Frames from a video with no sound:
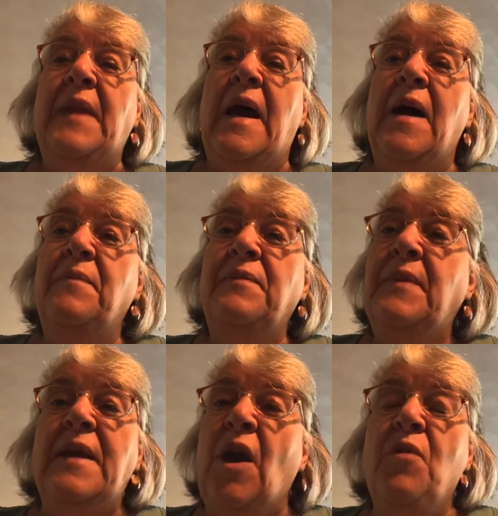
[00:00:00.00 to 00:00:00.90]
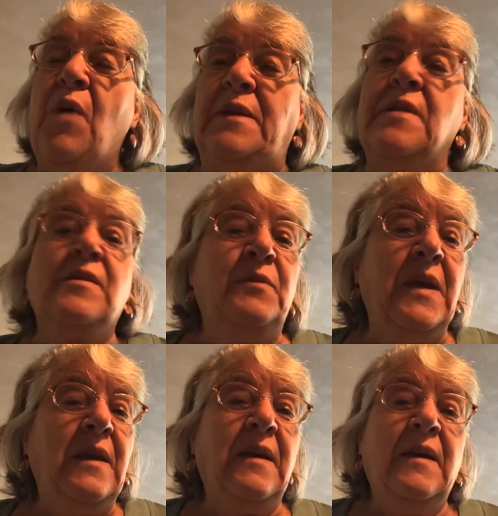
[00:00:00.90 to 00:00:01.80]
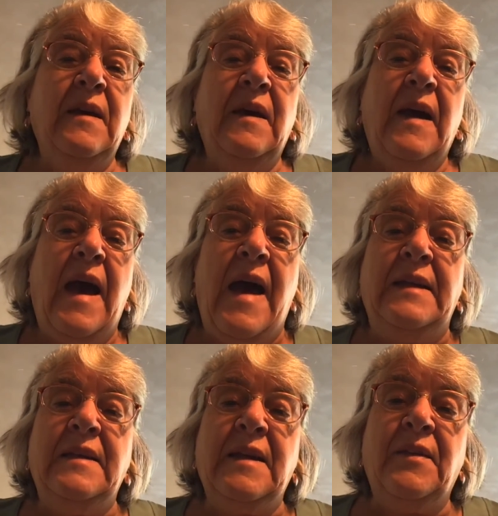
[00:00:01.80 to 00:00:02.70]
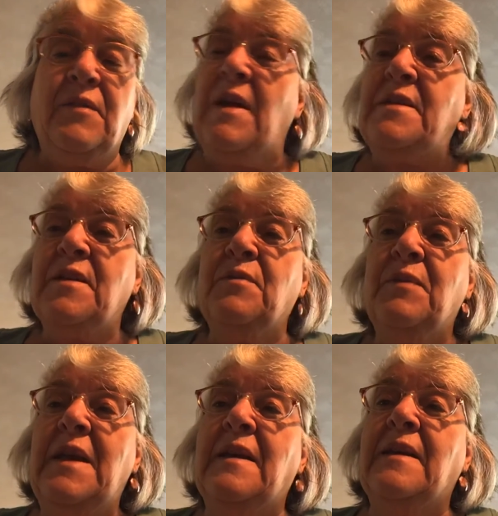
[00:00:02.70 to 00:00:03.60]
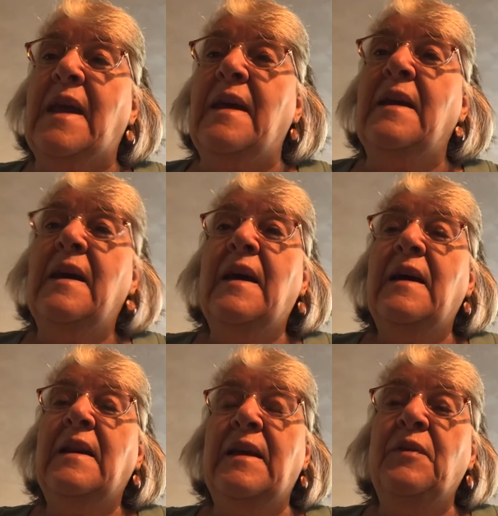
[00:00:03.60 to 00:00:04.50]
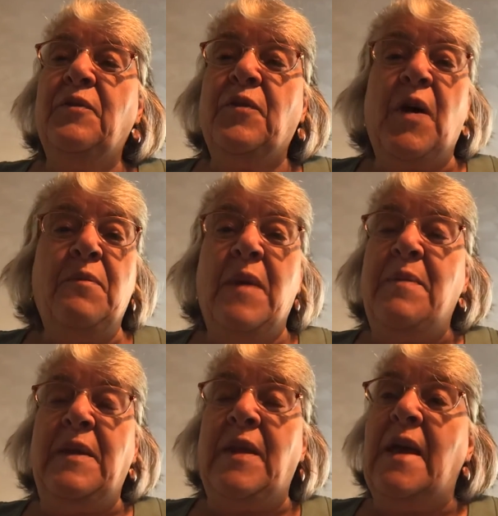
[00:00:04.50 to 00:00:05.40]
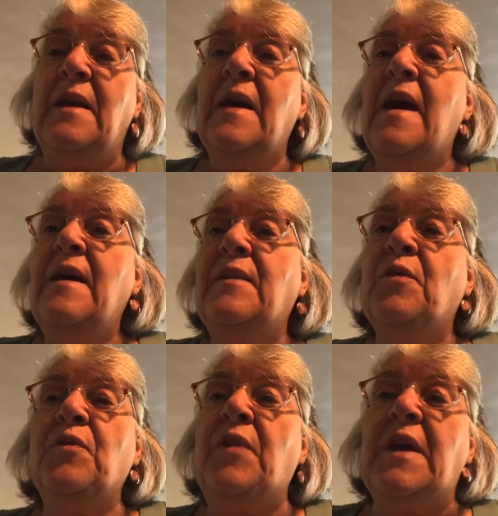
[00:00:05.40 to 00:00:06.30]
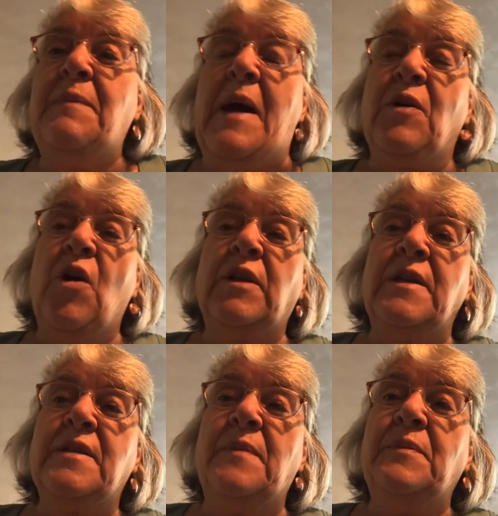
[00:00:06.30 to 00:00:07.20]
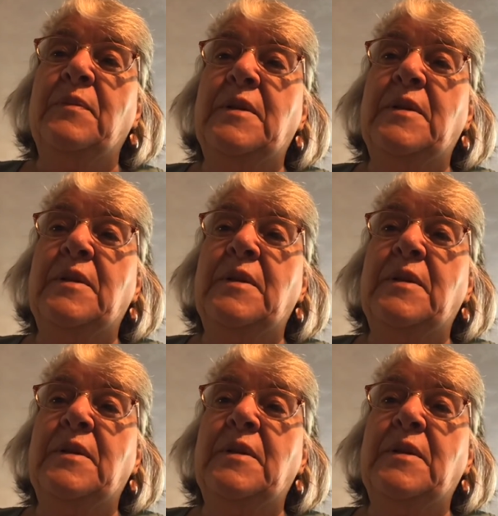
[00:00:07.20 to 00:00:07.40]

Um, they go once a week, and uh, the rest of the week they live. Uh, maybe they thought, think about God at some